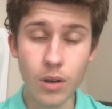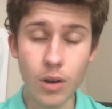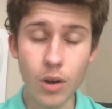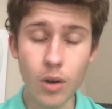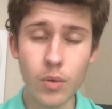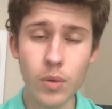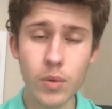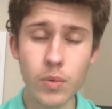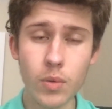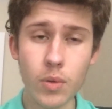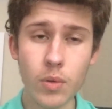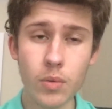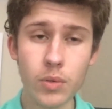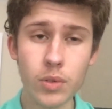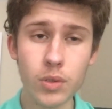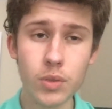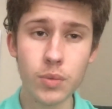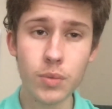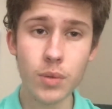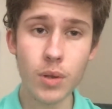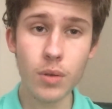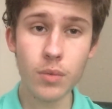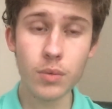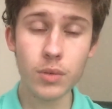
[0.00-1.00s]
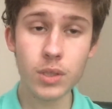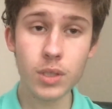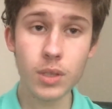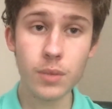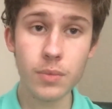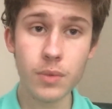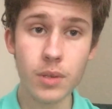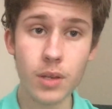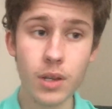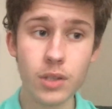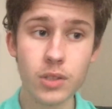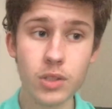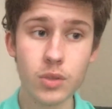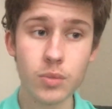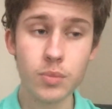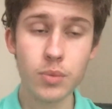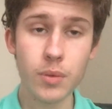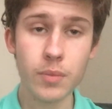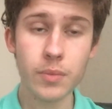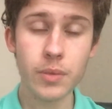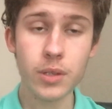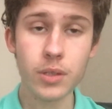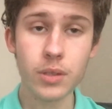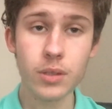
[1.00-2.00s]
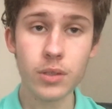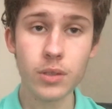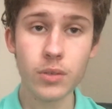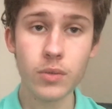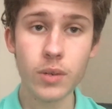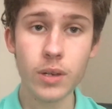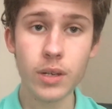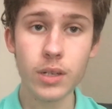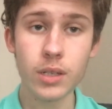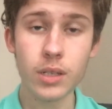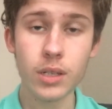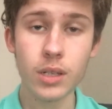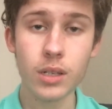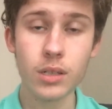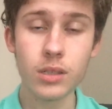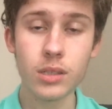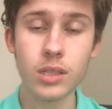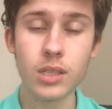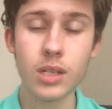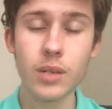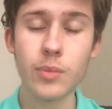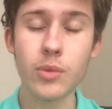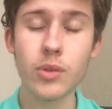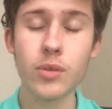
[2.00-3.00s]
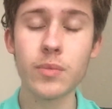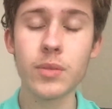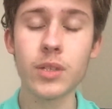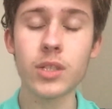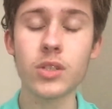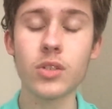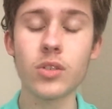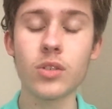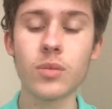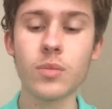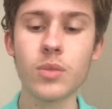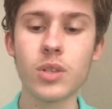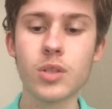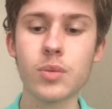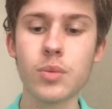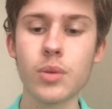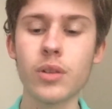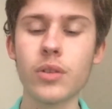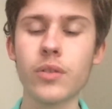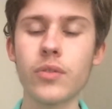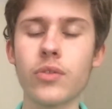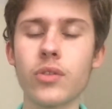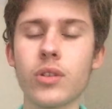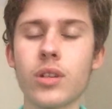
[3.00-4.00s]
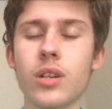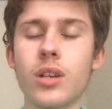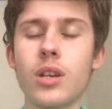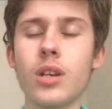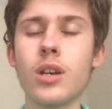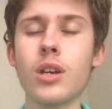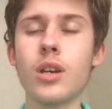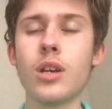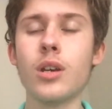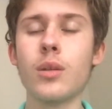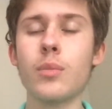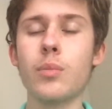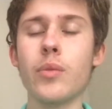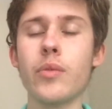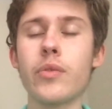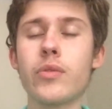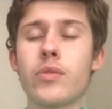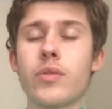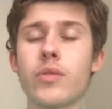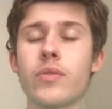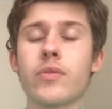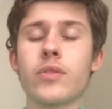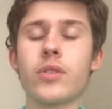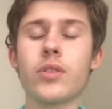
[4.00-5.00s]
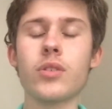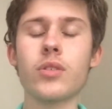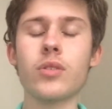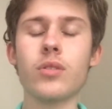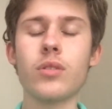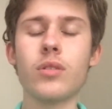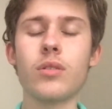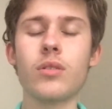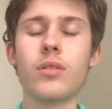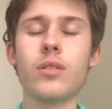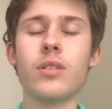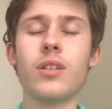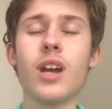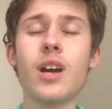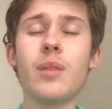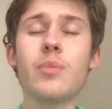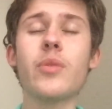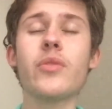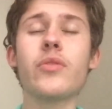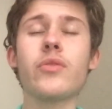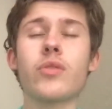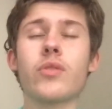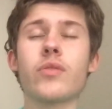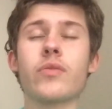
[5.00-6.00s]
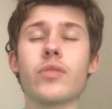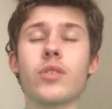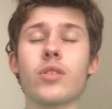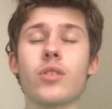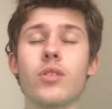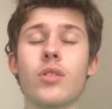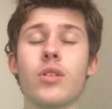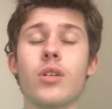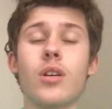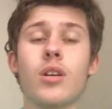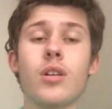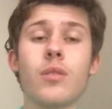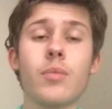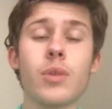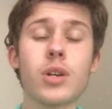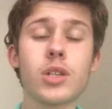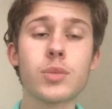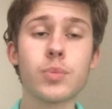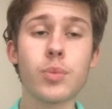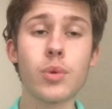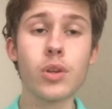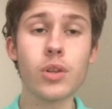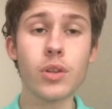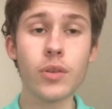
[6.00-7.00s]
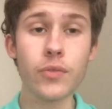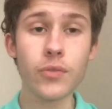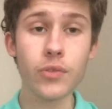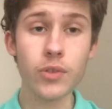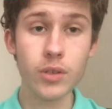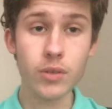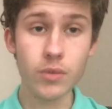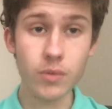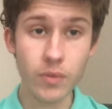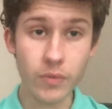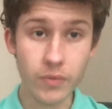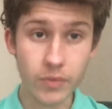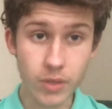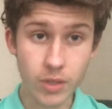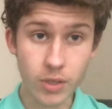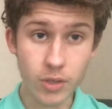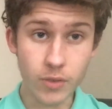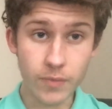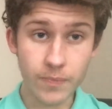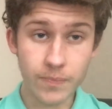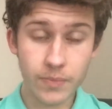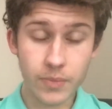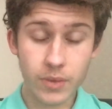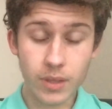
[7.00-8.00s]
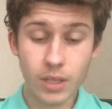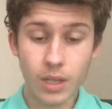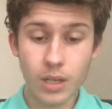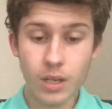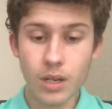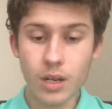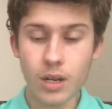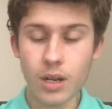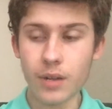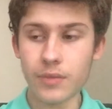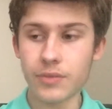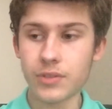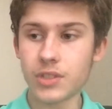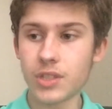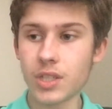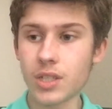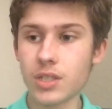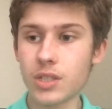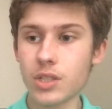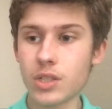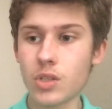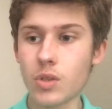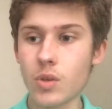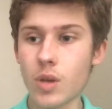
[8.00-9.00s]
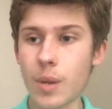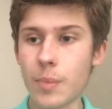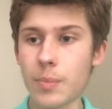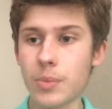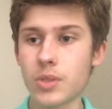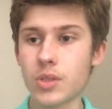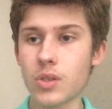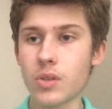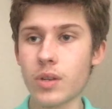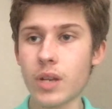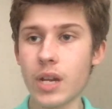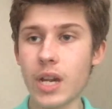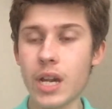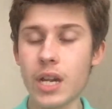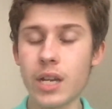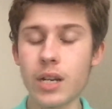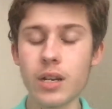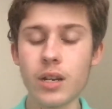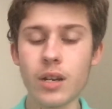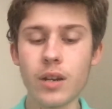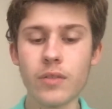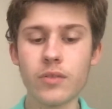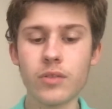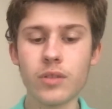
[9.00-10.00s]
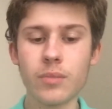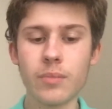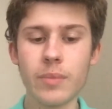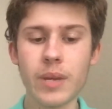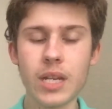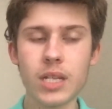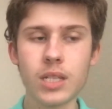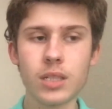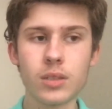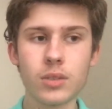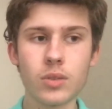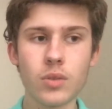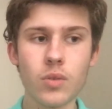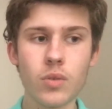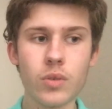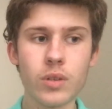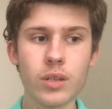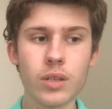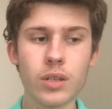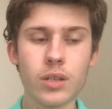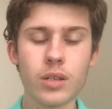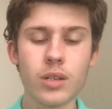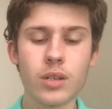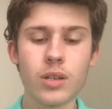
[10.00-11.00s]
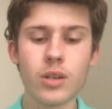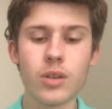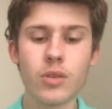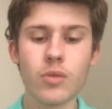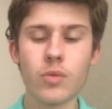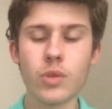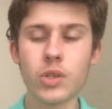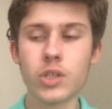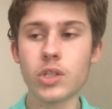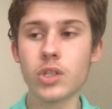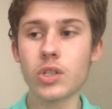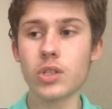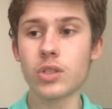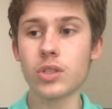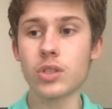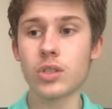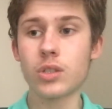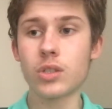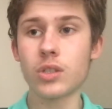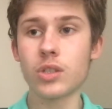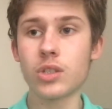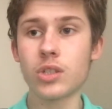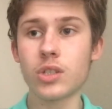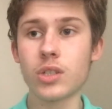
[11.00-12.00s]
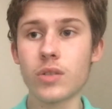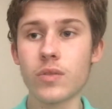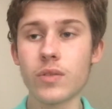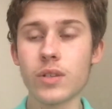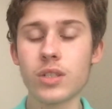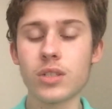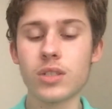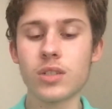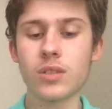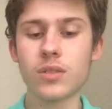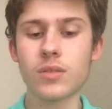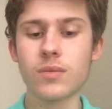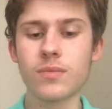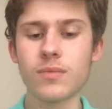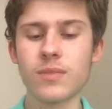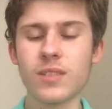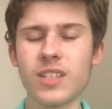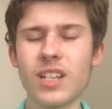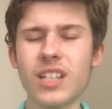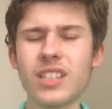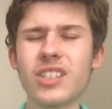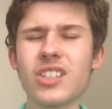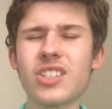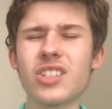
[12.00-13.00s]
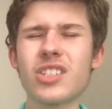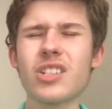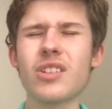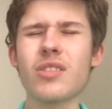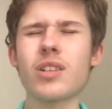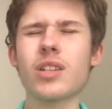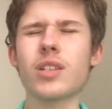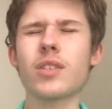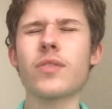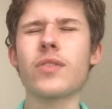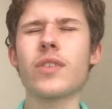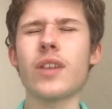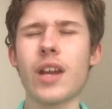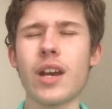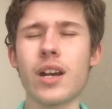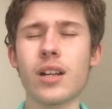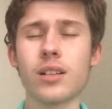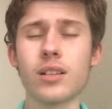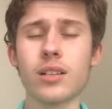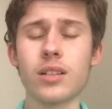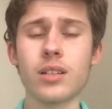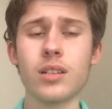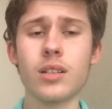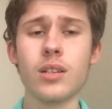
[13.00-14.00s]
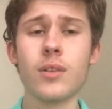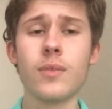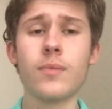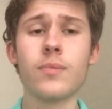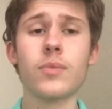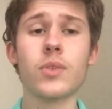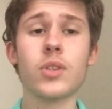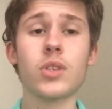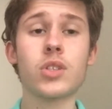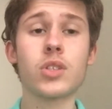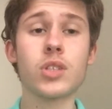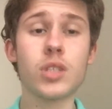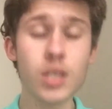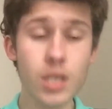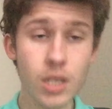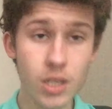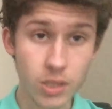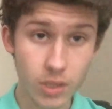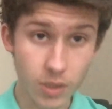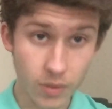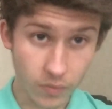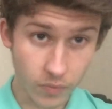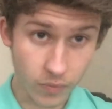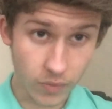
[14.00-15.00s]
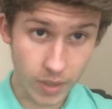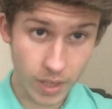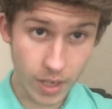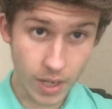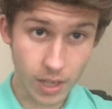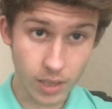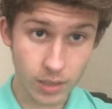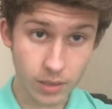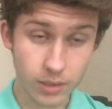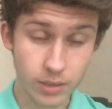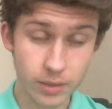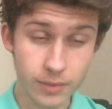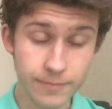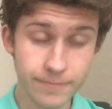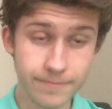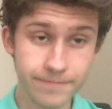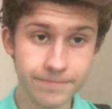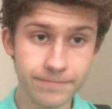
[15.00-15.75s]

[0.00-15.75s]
Are we Yes, We are. What's up, guys? It's McKinley Crain here, and today I'm going to be doing my spoiler-free movie review. Not movie review. My spoiler-free review of Season 2, Episode 8 of The Mandalorian, which is the series... Not the series finale. The season finale.